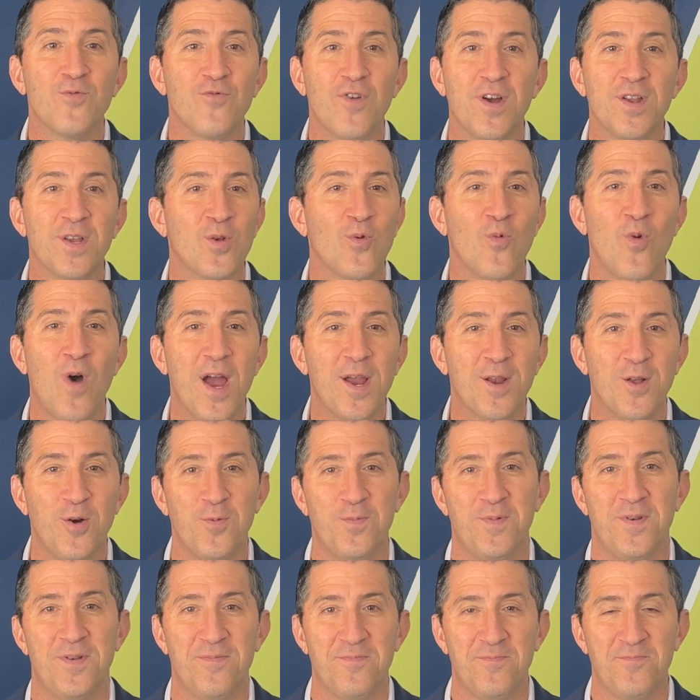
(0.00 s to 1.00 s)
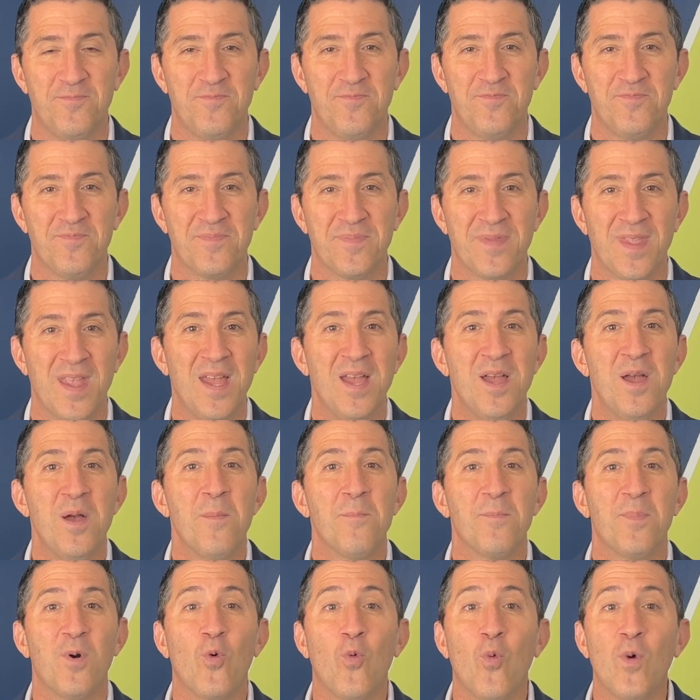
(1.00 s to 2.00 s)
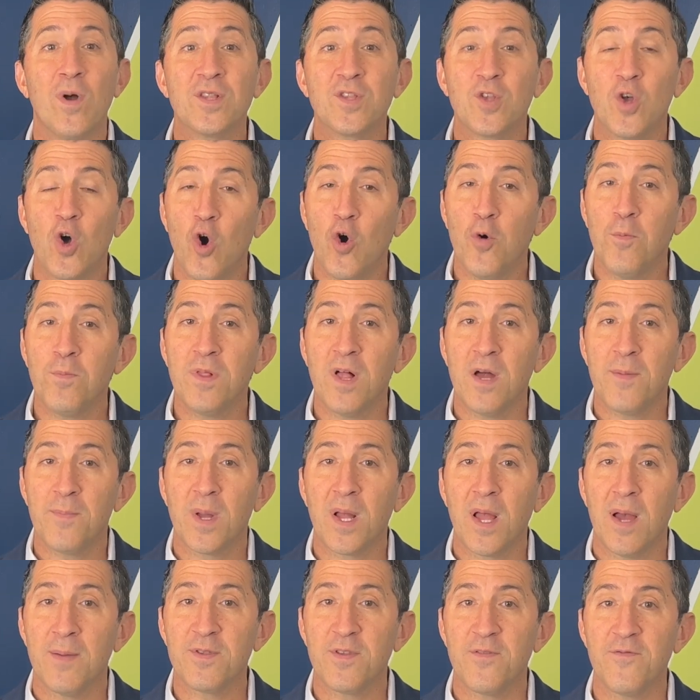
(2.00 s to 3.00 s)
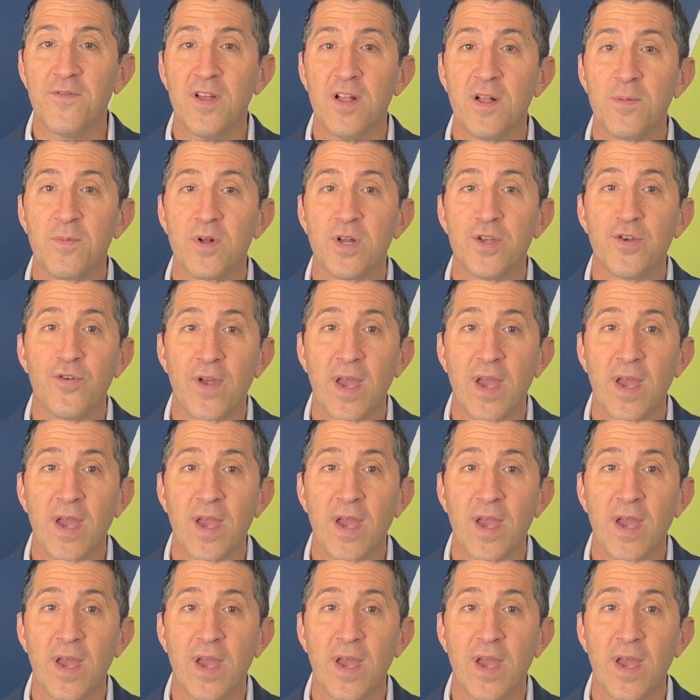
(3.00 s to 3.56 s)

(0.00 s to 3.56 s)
running wide open. But once whole blood becomes available at your